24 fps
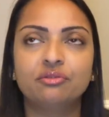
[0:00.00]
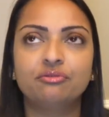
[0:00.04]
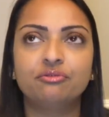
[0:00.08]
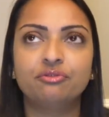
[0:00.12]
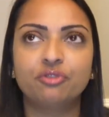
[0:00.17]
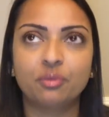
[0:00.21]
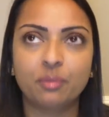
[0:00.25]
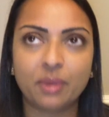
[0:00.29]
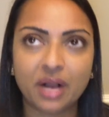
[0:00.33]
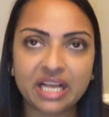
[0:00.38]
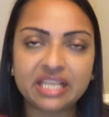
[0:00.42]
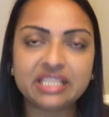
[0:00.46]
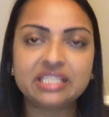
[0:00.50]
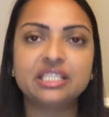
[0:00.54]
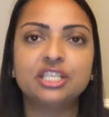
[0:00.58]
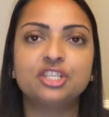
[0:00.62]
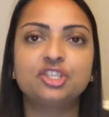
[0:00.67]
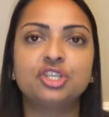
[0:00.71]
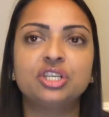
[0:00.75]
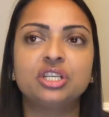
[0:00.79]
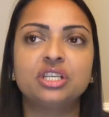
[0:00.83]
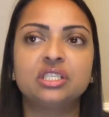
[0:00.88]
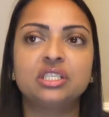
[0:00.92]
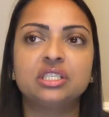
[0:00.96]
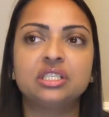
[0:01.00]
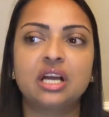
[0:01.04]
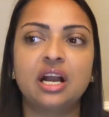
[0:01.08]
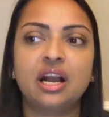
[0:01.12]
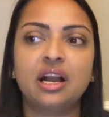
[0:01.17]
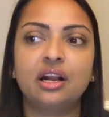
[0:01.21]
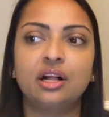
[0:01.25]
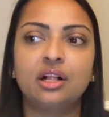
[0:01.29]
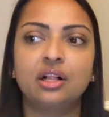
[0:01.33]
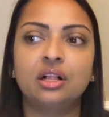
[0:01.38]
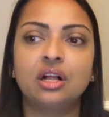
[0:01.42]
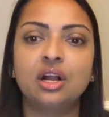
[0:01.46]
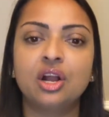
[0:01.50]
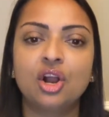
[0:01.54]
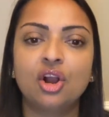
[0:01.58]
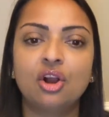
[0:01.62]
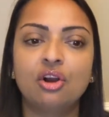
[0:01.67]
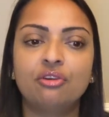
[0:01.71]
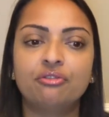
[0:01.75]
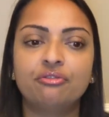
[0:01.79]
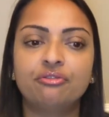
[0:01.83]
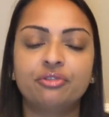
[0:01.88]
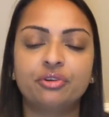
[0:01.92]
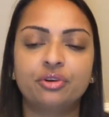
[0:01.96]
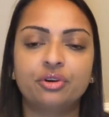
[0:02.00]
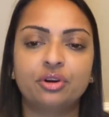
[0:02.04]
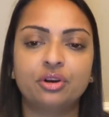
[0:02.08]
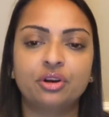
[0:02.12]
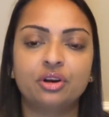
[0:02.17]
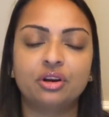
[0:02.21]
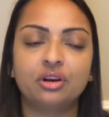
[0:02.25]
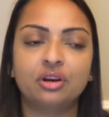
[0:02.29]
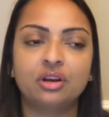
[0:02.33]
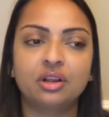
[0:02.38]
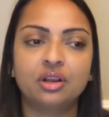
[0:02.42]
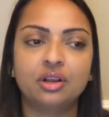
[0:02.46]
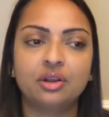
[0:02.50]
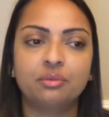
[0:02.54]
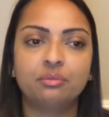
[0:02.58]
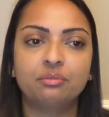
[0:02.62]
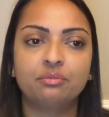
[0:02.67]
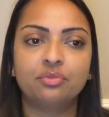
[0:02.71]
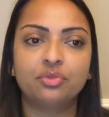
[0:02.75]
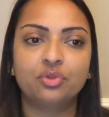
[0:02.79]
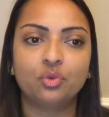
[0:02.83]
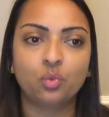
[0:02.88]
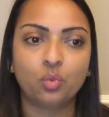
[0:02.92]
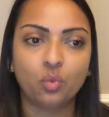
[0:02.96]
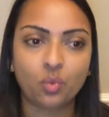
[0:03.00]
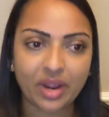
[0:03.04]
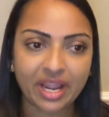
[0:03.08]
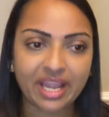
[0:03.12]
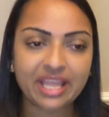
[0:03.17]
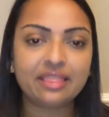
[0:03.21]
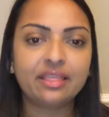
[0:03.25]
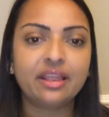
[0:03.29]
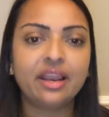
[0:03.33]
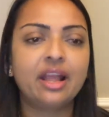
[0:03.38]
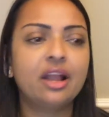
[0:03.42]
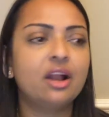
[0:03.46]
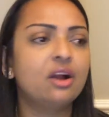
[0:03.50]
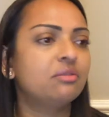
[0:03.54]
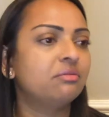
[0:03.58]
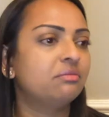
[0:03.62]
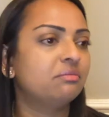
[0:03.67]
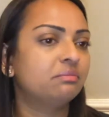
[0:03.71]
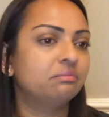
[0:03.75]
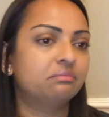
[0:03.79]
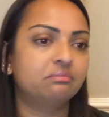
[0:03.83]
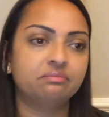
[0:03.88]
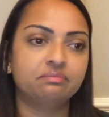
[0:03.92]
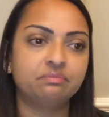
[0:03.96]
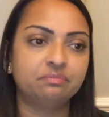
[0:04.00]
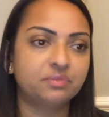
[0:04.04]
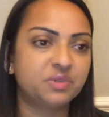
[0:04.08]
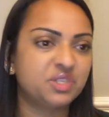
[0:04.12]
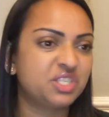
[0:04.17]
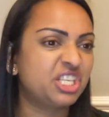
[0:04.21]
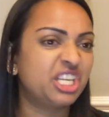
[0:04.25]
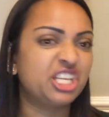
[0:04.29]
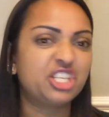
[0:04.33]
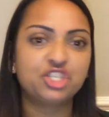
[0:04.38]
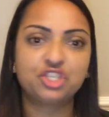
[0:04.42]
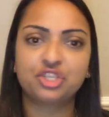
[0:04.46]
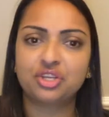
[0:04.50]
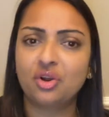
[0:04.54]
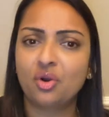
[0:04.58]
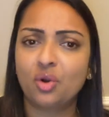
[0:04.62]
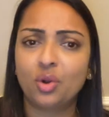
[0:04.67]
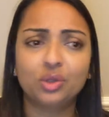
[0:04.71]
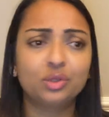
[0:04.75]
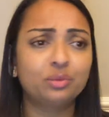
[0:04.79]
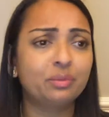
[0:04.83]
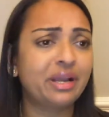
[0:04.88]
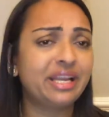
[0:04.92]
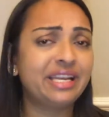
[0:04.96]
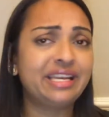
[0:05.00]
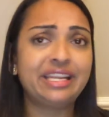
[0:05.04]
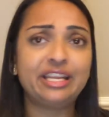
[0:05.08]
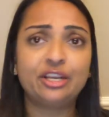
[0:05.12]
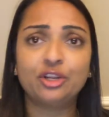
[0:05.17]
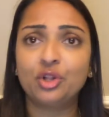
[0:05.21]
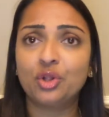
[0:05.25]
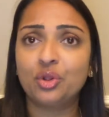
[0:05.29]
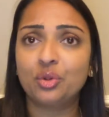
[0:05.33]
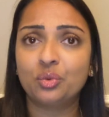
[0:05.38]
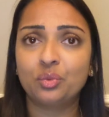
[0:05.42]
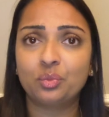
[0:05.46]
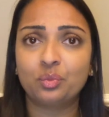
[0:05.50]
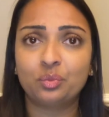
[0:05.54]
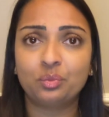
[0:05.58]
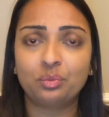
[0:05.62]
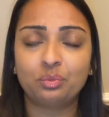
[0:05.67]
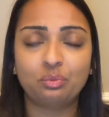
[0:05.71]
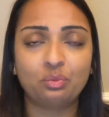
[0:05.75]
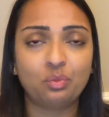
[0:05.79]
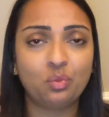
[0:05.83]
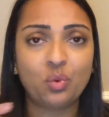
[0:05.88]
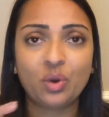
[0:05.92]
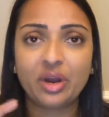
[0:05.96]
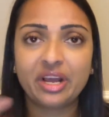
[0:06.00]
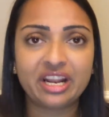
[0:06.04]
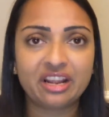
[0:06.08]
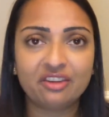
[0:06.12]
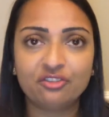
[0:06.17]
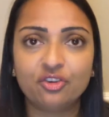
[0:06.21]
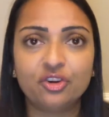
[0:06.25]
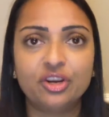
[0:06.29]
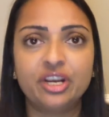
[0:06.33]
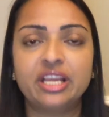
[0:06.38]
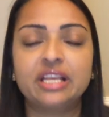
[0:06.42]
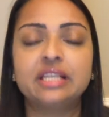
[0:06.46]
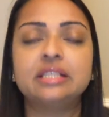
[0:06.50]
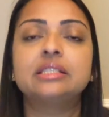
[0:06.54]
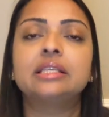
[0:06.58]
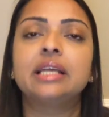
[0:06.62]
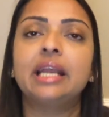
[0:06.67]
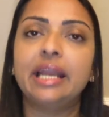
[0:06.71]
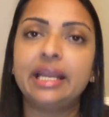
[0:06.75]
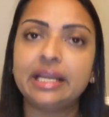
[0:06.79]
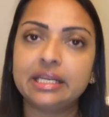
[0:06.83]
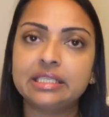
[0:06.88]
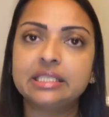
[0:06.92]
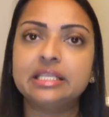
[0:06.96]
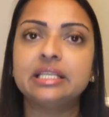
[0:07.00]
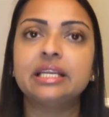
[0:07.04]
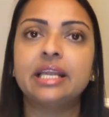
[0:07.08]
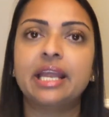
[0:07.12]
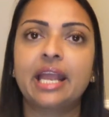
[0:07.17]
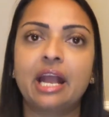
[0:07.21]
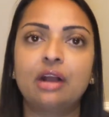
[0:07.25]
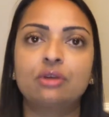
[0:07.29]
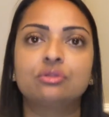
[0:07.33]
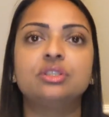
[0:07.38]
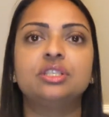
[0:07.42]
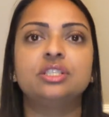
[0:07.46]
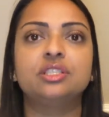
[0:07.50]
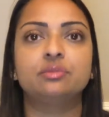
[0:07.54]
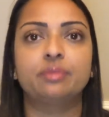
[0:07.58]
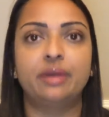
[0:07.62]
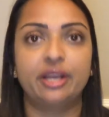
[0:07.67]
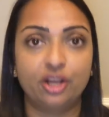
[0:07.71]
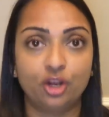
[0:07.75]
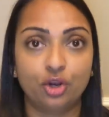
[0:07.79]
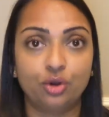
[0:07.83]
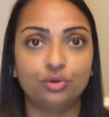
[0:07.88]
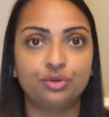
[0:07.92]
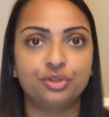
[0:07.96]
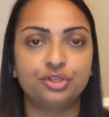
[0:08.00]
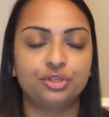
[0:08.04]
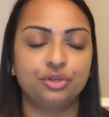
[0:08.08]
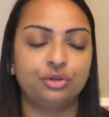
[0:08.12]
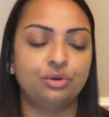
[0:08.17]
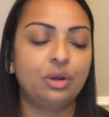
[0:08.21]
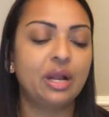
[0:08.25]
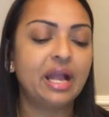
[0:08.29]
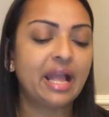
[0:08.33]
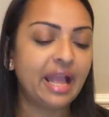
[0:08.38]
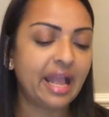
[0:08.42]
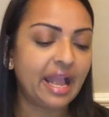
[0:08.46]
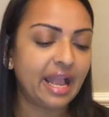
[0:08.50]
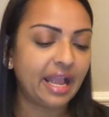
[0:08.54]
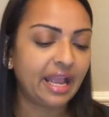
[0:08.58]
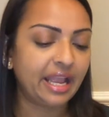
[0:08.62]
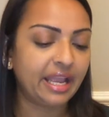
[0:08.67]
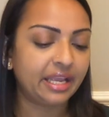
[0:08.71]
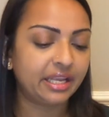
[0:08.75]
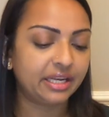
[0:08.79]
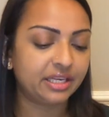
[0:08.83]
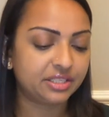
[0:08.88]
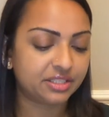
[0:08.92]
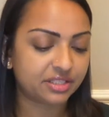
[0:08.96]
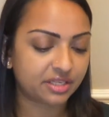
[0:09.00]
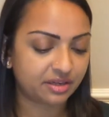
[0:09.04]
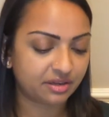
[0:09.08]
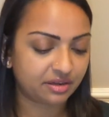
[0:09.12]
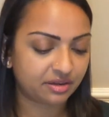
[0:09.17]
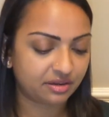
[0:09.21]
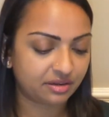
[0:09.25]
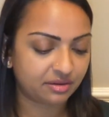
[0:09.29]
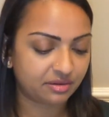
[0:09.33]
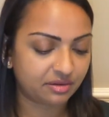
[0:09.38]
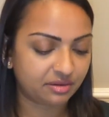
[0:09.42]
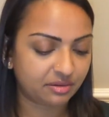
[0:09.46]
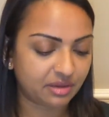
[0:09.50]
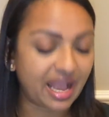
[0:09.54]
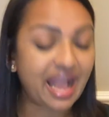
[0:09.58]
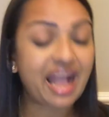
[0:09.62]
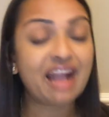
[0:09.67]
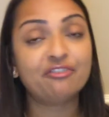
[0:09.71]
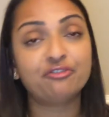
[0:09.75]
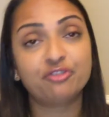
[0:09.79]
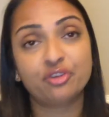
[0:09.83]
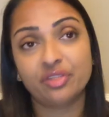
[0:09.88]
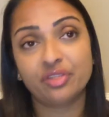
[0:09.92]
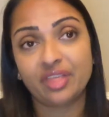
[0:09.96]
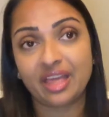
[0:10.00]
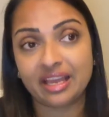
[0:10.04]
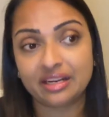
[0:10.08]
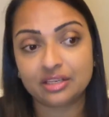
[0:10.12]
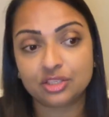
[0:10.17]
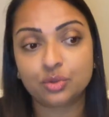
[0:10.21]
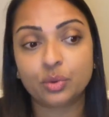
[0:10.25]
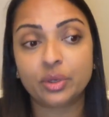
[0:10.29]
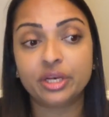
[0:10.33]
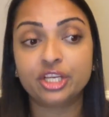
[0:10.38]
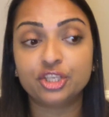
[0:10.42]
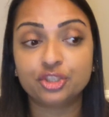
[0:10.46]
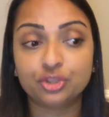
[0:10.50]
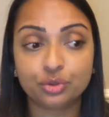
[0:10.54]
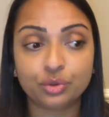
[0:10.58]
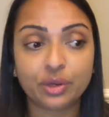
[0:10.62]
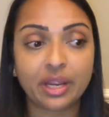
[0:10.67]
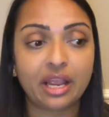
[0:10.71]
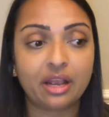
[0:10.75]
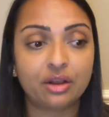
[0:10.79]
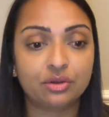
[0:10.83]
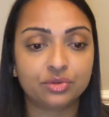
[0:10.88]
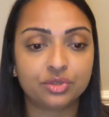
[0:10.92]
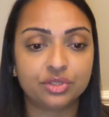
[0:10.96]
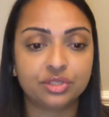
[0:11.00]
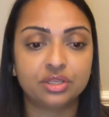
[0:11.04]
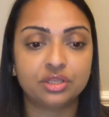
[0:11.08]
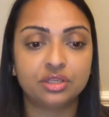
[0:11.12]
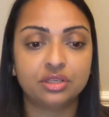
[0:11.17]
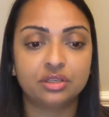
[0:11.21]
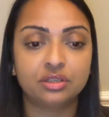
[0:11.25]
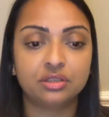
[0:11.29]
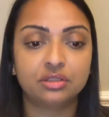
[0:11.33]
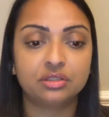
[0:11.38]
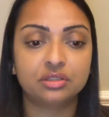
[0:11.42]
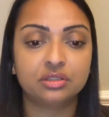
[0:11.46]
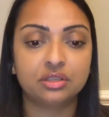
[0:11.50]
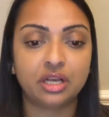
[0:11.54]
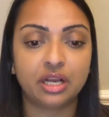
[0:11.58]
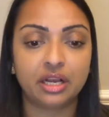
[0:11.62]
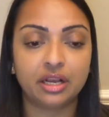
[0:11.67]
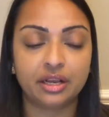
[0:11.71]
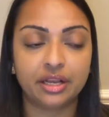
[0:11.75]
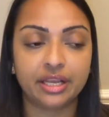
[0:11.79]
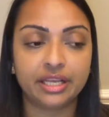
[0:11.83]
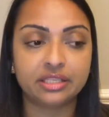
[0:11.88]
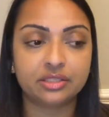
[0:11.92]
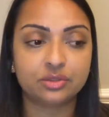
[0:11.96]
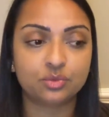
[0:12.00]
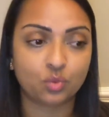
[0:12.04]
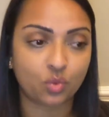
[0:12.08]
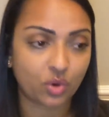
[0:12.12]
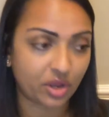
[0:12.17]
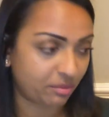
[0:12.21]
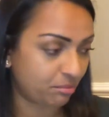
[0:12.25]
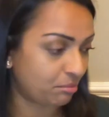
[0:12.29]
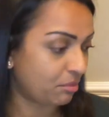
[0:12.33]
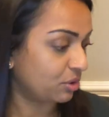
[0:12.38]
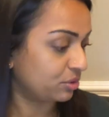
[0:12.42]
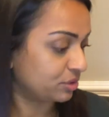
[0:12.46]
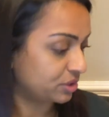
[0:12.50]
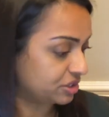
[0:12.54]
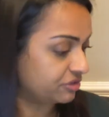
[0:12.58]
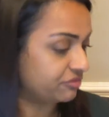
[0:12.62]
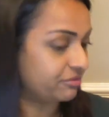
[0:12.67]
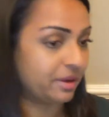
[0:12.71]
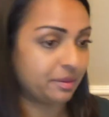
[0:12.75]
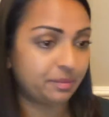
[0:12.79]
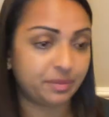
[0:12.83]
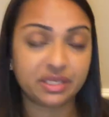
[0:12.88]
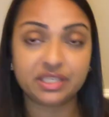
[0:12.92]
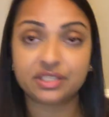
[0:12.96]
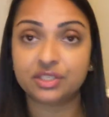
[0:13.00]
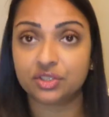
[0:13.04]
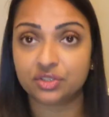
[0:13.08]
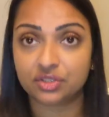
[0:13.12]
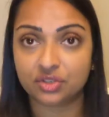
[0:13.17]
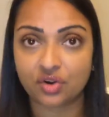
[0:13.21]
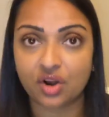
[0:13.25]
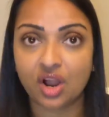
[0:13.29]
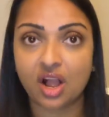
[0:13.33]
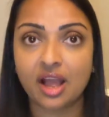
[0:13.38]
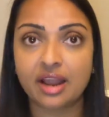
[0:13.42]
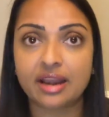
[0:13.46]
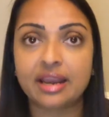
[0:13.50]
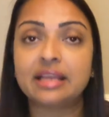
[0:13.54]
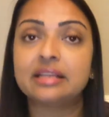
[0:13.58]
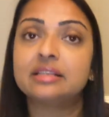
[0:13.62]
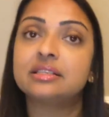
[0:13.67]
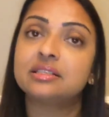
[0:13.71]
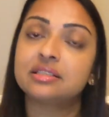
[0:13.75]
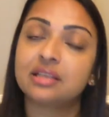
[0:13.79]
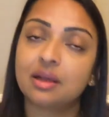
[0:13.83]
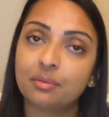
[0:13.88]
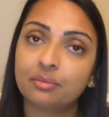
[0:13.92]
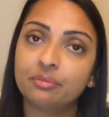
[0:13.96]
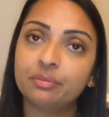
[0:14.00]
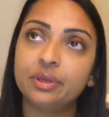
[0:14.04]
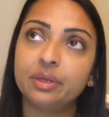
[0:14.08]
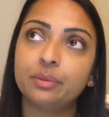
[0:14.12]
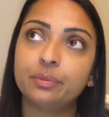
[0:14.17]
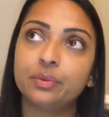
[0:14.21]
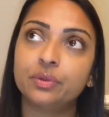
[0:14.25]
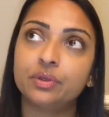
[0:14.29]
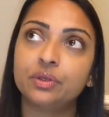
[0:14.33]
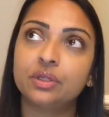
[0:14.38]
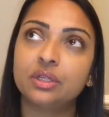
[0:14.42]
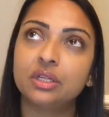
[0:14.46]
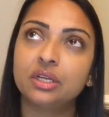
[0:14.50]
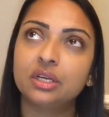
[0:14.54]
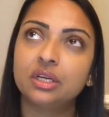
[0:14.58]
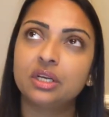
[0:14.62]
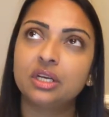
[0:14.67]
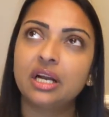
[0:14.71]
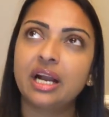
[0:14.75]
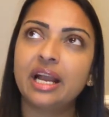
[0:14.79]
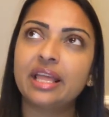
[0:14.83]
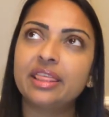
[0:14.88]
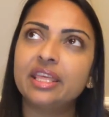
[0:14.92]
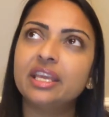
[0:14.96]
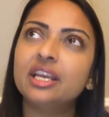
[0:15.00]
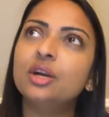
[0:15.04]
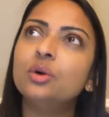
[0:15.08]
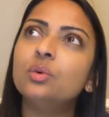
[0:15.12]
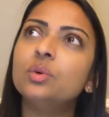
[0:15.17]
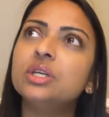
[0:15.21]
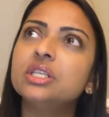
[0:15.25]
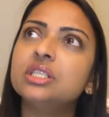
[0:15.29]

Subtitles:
for my stitching style, for the way that I stitch, hold my needle, whatever it is. 18 count is my go-to. And after that, 22 count is what most of my pieces are on. And some people, I think it